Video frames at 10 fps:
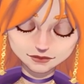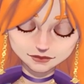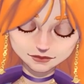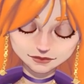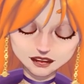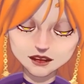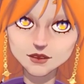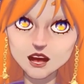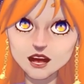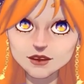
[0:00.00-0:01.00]
Like a
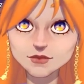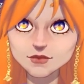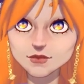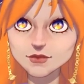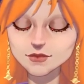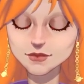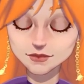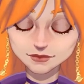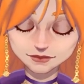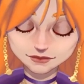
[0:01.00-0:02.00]
dot?
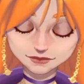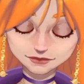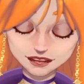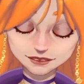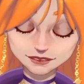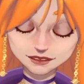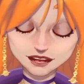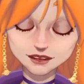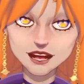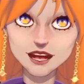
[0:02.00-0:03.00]
Like
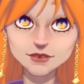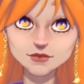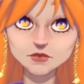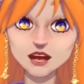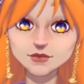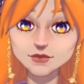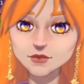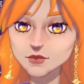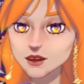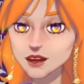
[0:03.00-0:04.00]
this button?
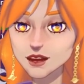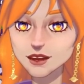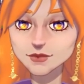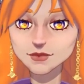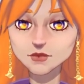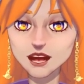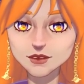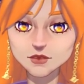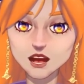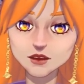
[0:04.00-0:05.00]
Okay.
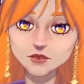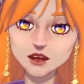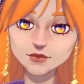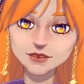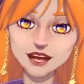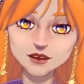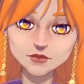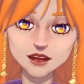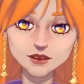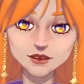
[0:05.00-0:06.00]
Spacebar, pause the
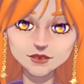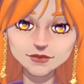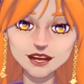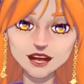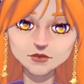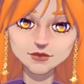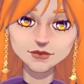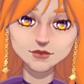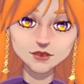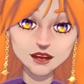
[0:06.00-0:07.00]
game, tab,
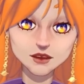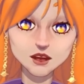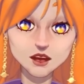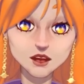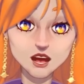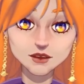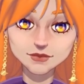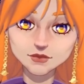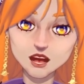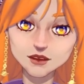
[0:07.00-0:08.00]
display all
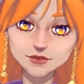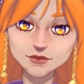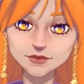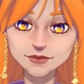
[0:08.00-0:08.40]
hotspots.